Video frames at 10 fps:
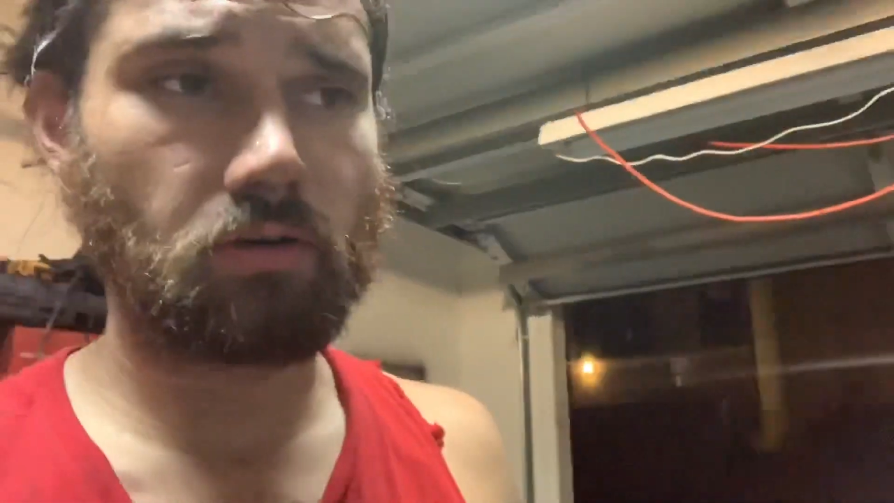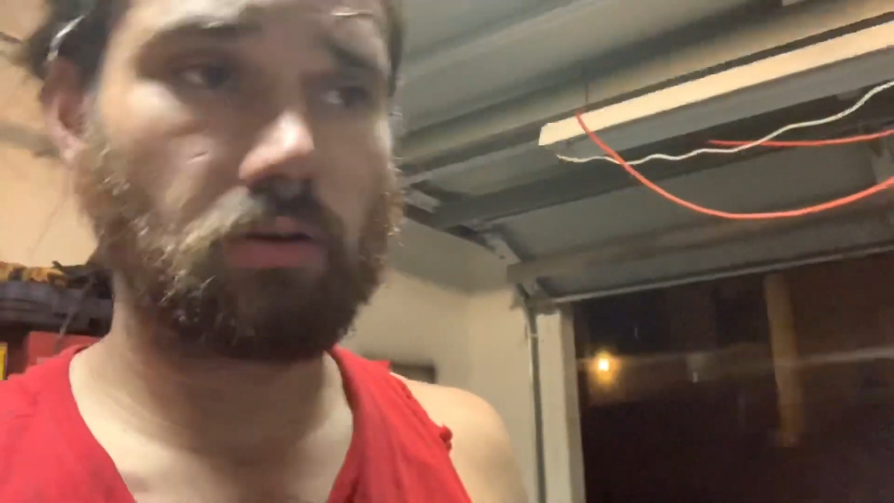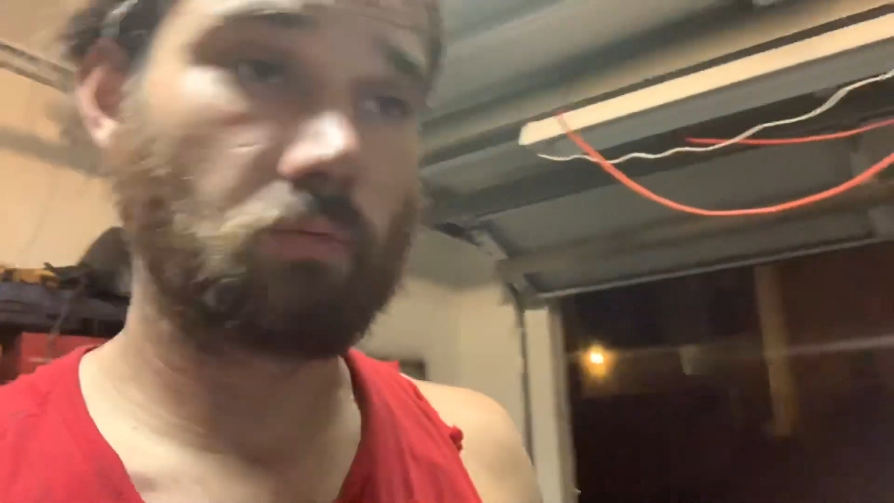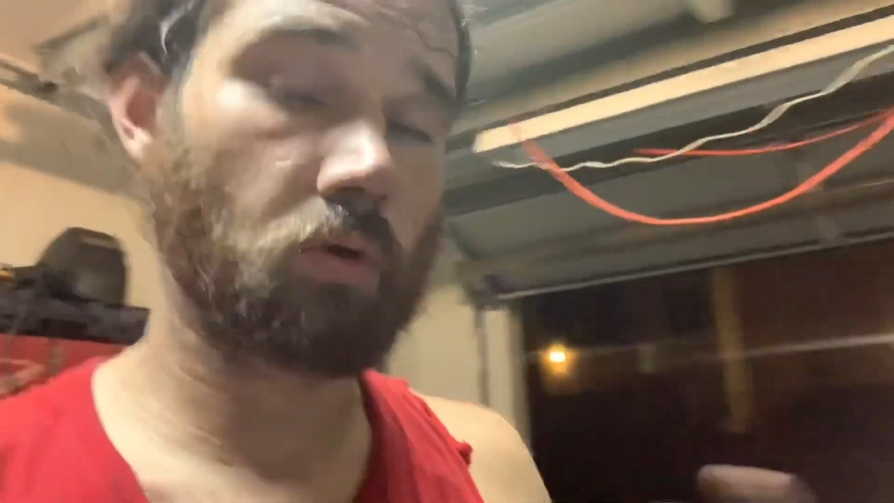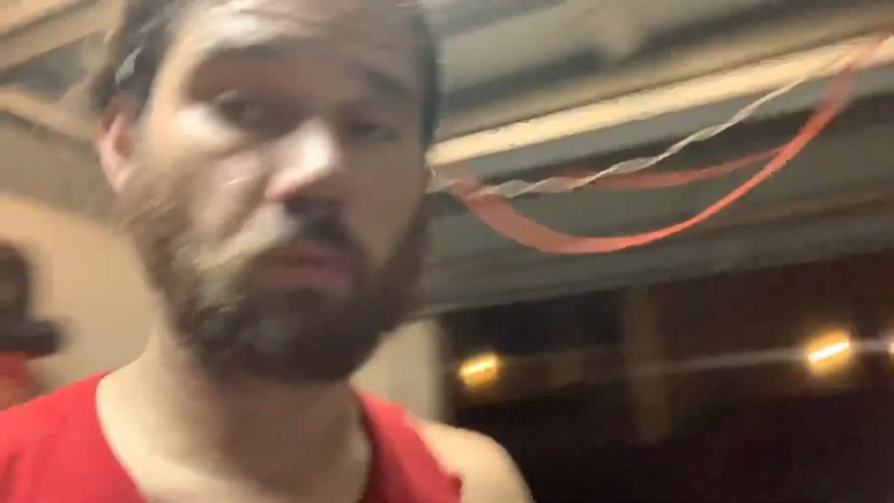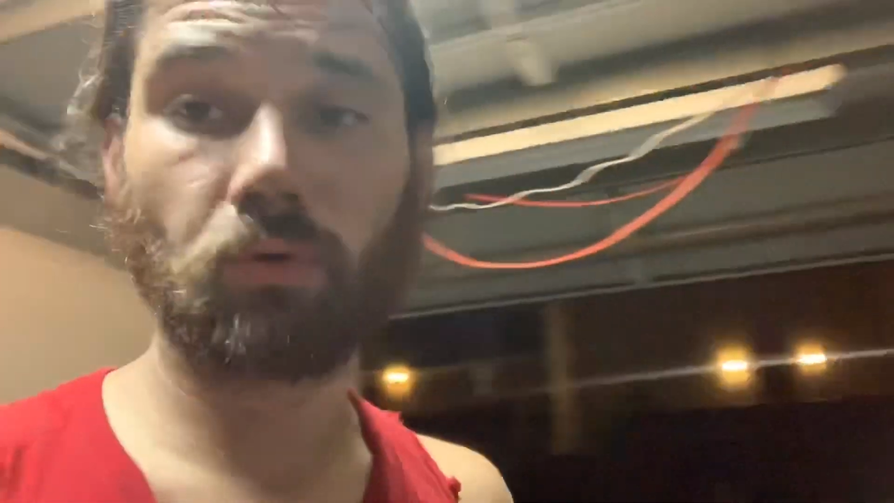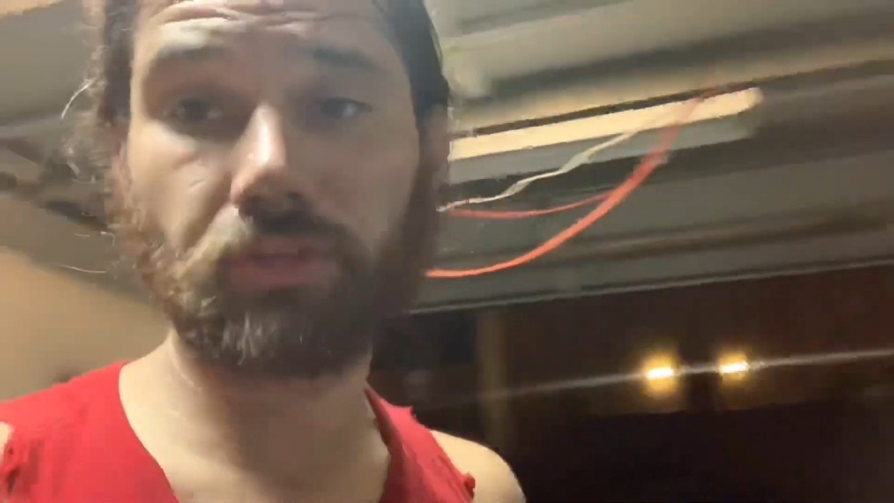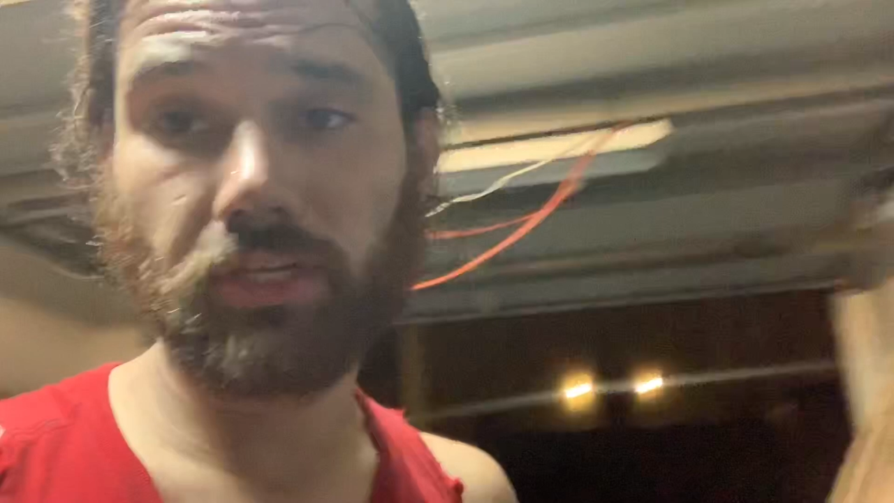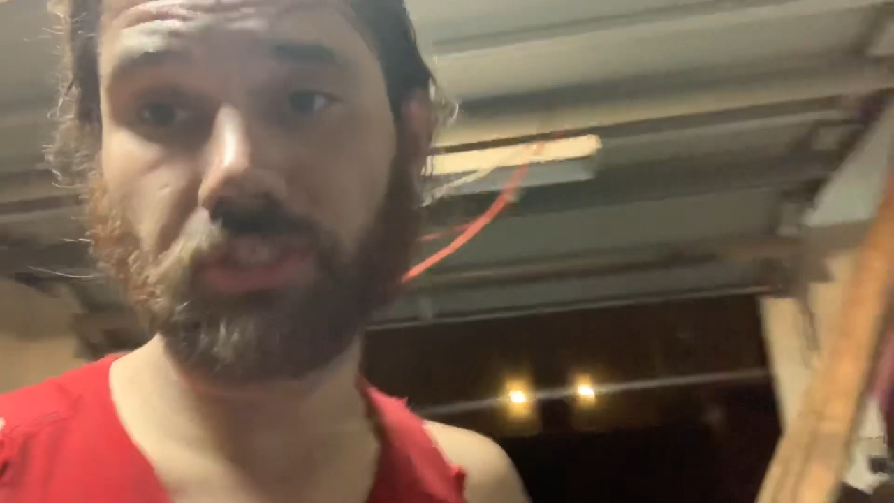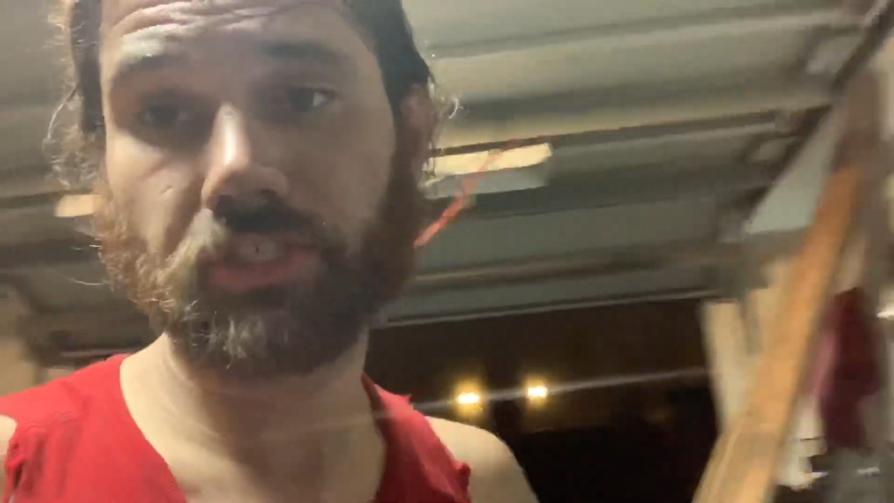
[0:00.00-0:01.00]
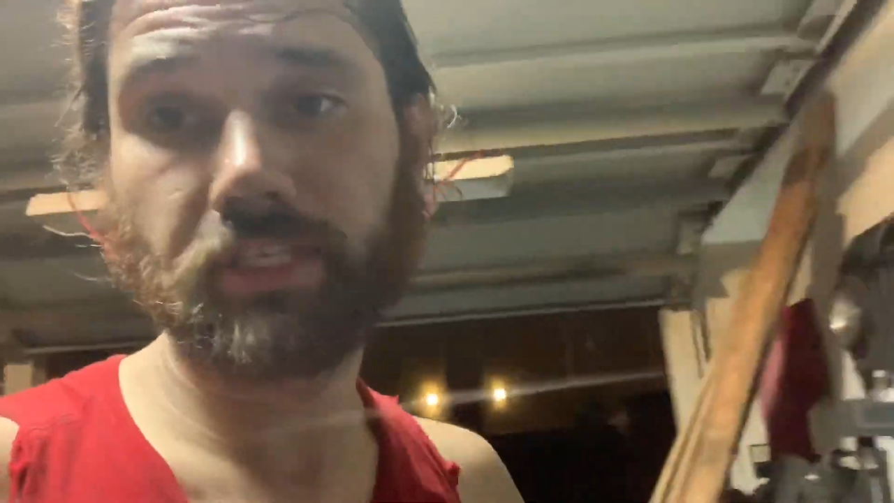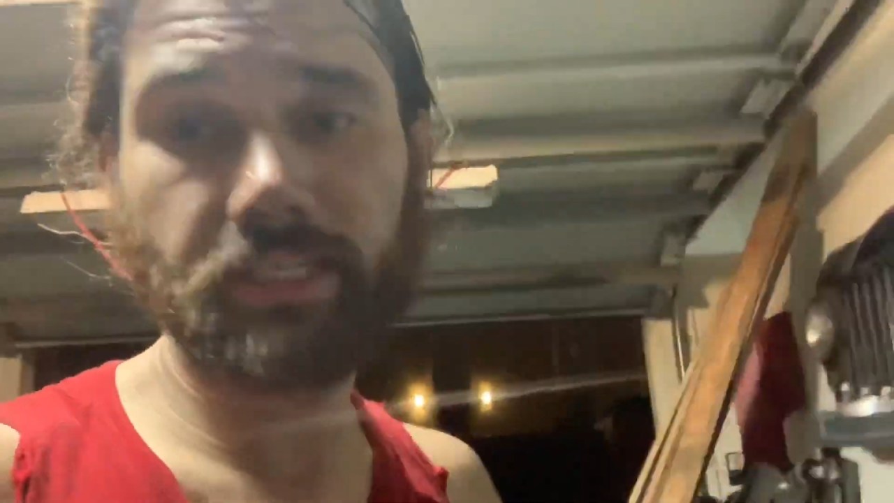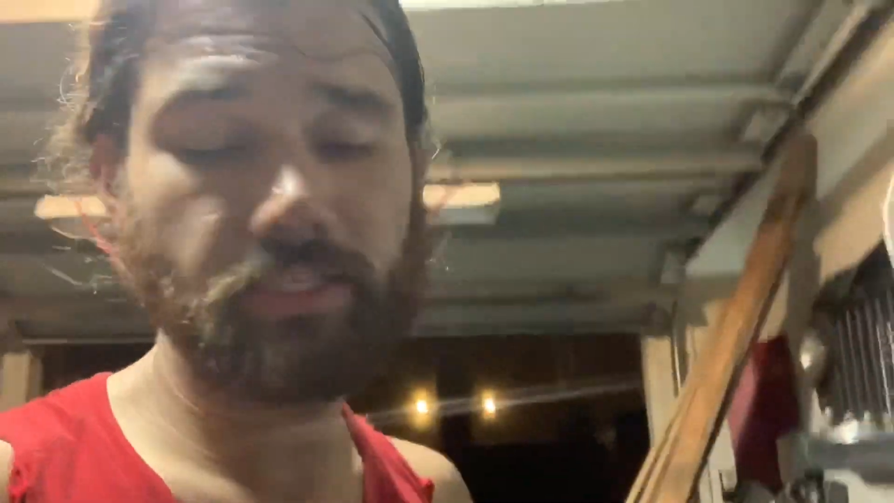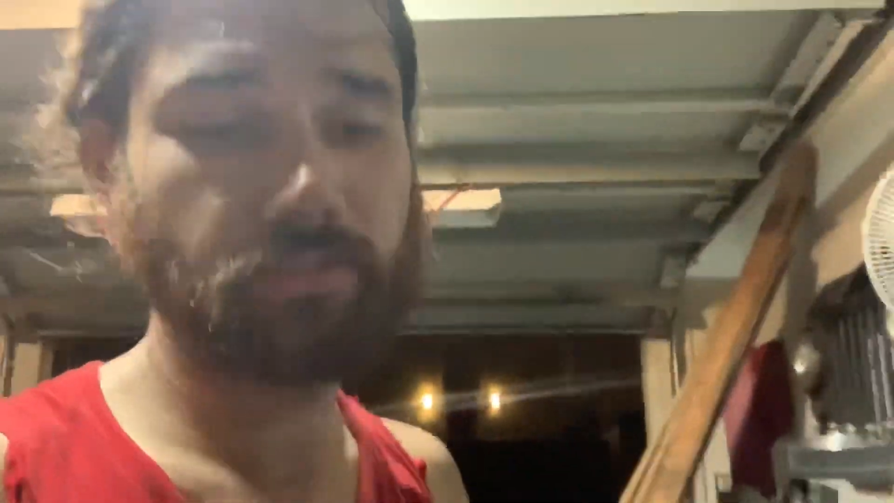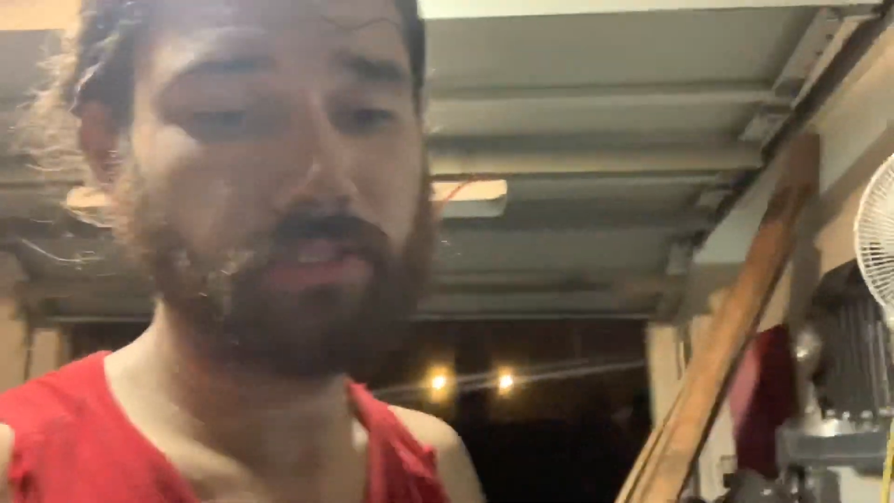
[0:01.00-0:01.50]
or well, what the engine
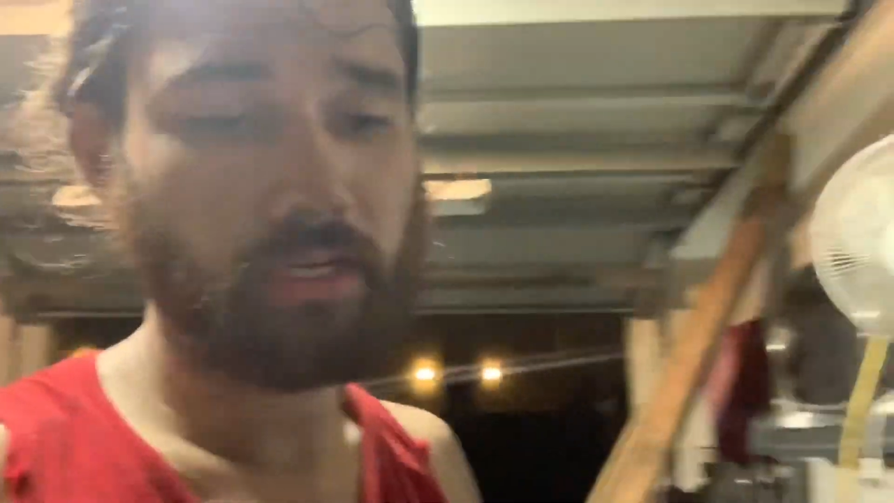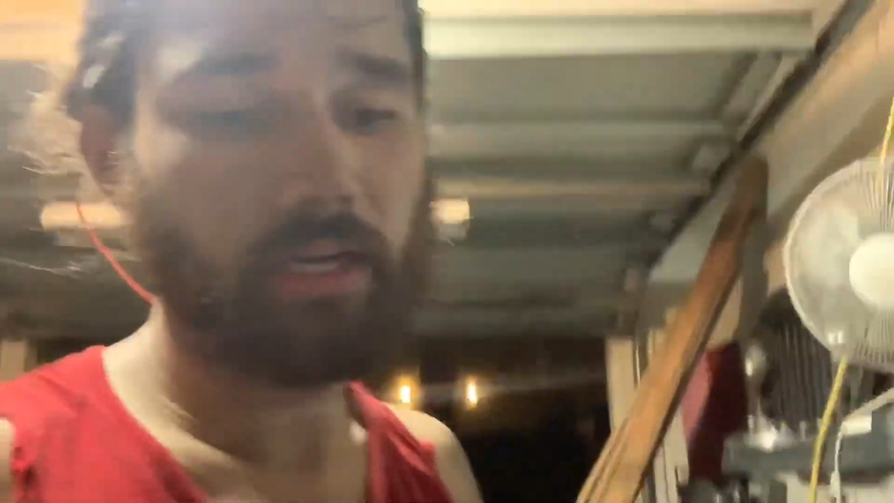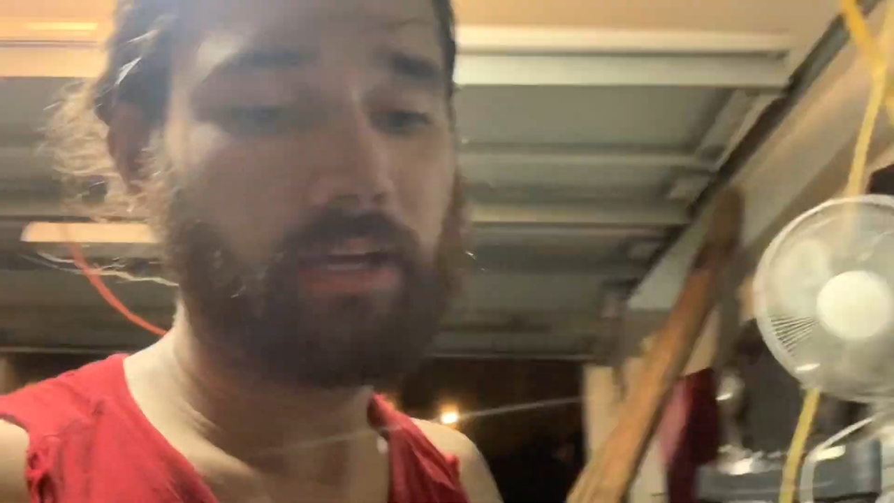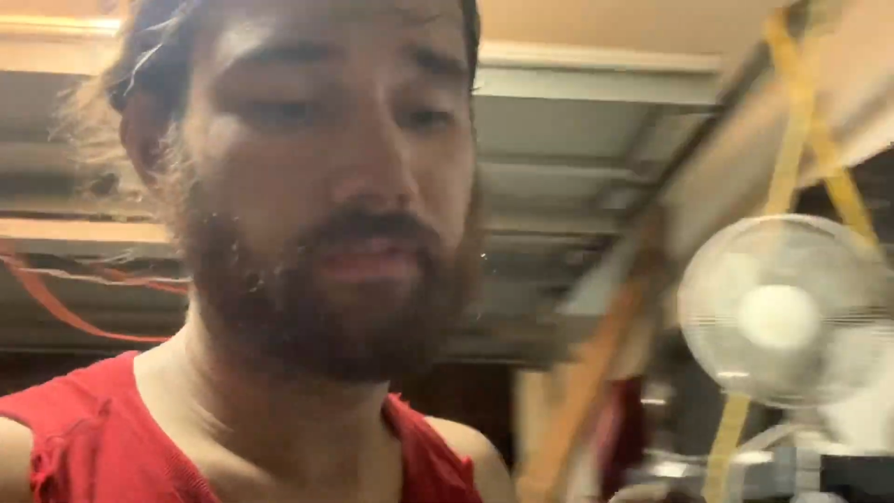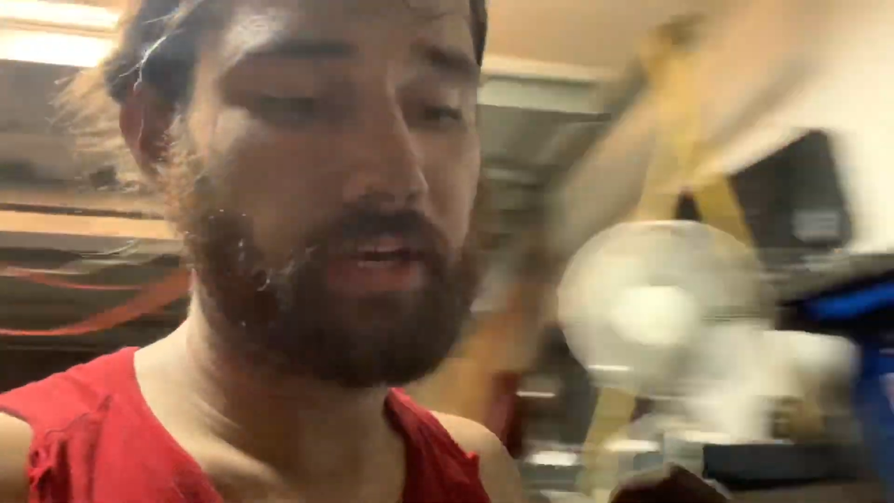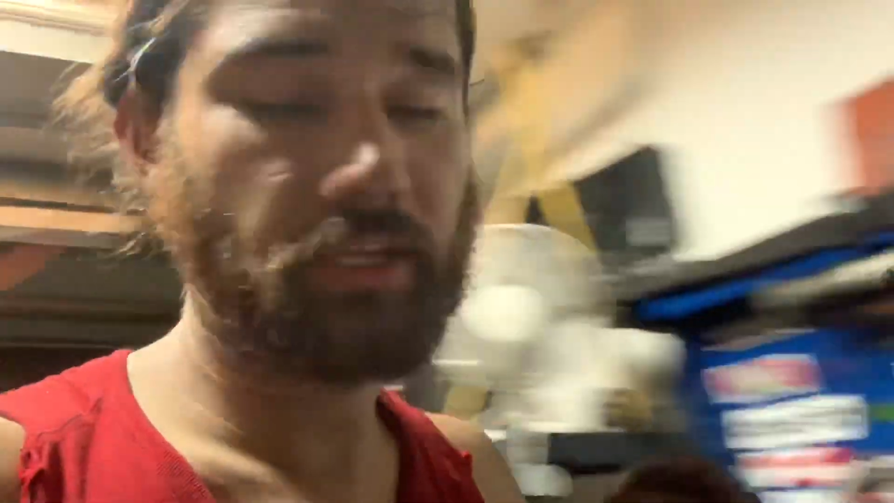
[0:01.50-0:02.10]
needs, and then